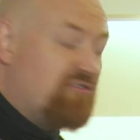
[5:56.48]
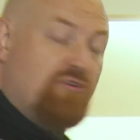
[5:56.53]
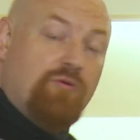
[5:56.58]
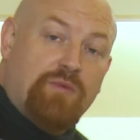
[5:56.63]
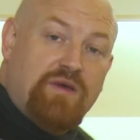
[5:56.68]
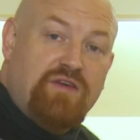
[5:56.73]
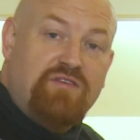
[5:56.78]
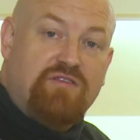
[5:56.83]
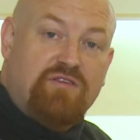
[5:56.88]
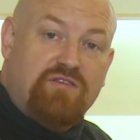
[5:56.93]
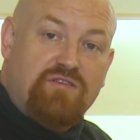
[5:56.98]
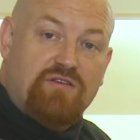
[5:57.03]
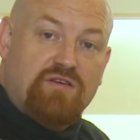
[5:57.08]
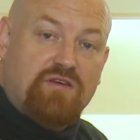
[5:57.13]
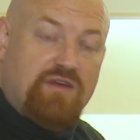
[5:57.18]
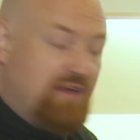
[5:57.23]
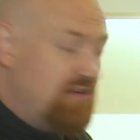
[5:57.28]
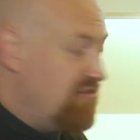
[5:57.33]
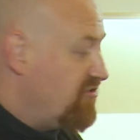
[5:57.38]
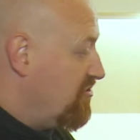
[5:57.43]
two pieces
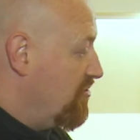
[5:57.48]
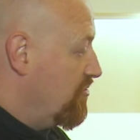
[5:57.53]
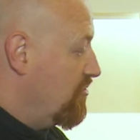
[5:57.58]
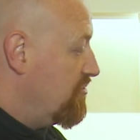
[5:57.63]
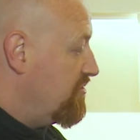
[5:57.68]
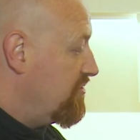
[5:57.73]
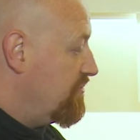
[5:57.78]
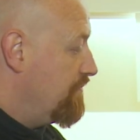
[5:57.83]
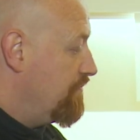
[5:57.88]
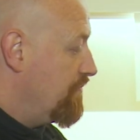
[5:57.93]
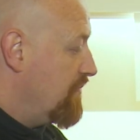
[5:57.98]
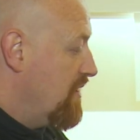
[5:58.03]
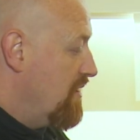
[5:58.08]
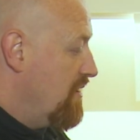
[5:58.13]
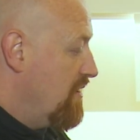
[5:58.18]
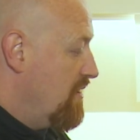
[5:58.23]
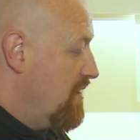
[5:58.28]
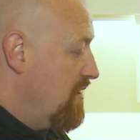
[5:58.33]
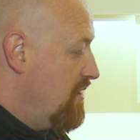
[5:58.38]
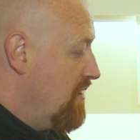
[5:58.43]
installed,
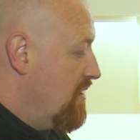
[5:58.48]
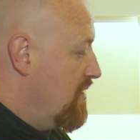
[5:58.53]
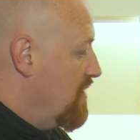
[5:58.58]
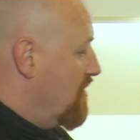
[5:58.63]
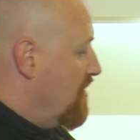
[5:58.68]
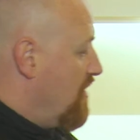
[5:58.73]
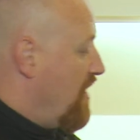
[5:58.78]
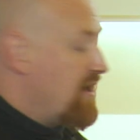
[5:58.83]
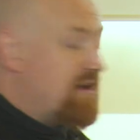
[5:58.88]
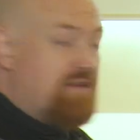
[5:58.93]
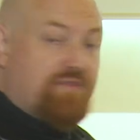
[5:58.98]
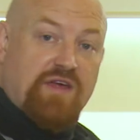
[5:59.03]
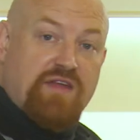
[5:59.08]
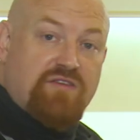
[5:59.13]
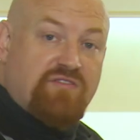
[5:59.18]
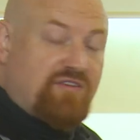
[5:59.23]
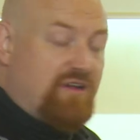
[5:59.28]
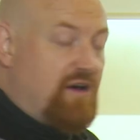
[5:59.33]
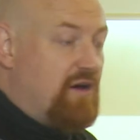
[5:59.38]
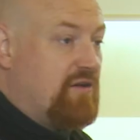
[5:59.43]
I could
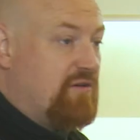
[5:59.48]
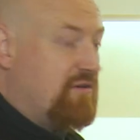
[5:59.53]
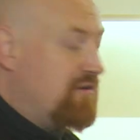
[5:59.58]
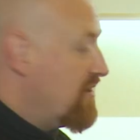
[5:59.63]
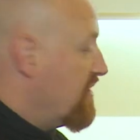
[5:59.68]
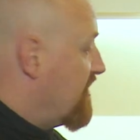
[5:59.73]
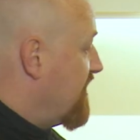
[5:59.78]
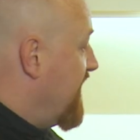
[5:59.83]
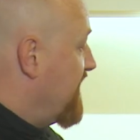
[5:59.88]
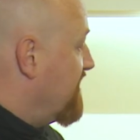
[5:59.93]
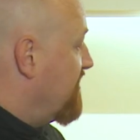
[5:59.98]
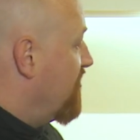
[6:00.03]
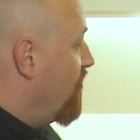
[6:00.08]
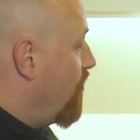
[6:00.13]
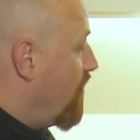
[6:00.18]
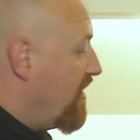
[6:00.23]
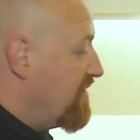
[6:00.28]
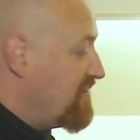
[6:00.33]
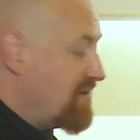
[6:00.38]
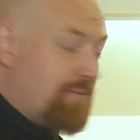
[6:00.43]
then start connecting the
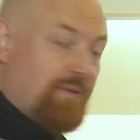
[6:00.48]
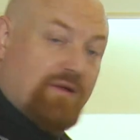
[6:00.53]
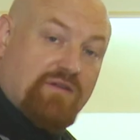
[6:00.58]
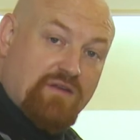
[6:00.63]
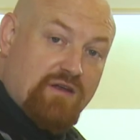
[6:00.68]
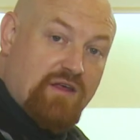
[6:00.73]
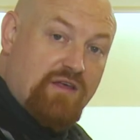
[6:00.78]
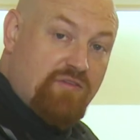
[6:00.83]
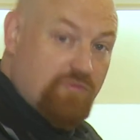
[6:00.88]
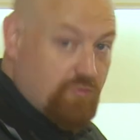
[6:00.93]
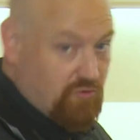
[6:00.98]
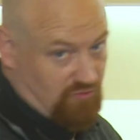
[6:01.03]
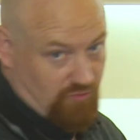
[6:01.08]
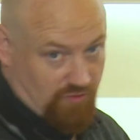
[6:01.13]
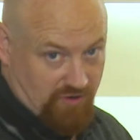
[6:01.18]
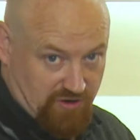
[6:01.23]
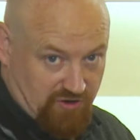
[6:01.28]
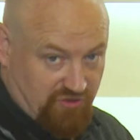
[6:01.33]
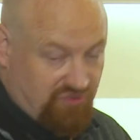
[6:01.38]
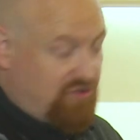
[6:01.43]
wires up underneath, which
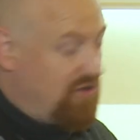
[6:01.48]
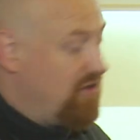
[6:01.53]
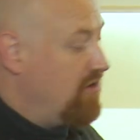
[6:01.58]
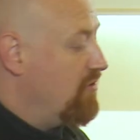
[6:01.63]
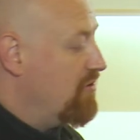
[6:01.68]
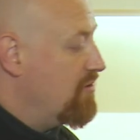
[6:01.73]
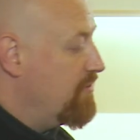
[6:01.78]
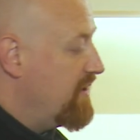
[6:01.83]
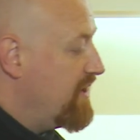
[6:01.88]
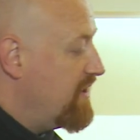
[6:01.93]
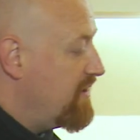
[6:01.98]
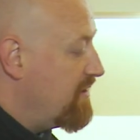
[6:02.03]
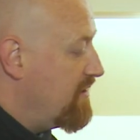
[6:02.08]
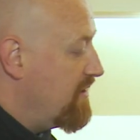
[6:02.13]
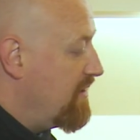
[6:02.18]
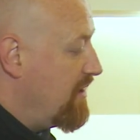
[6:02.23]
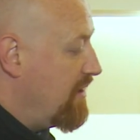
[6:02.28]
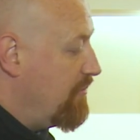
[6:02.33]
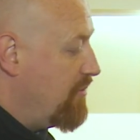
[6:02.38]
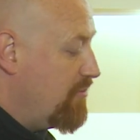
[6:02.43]
we're going to show you in a minute,
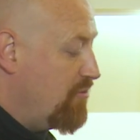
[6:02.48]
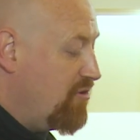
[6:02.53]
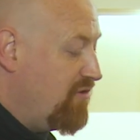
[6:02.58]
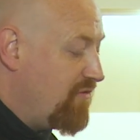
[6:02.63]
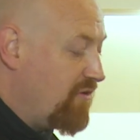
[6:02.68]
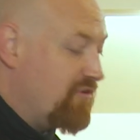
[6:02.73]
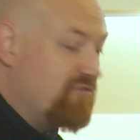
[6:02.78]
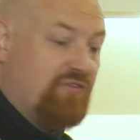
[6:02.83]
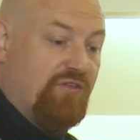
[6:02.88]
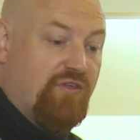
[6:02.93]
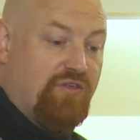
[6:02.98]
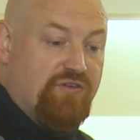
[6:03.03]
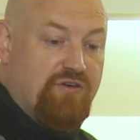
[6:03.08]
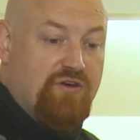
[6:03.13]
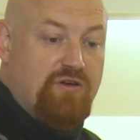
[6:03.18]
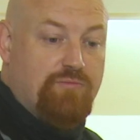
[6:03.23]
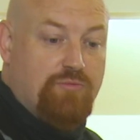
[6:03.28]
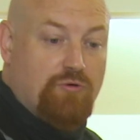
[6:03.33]
and we move on to the third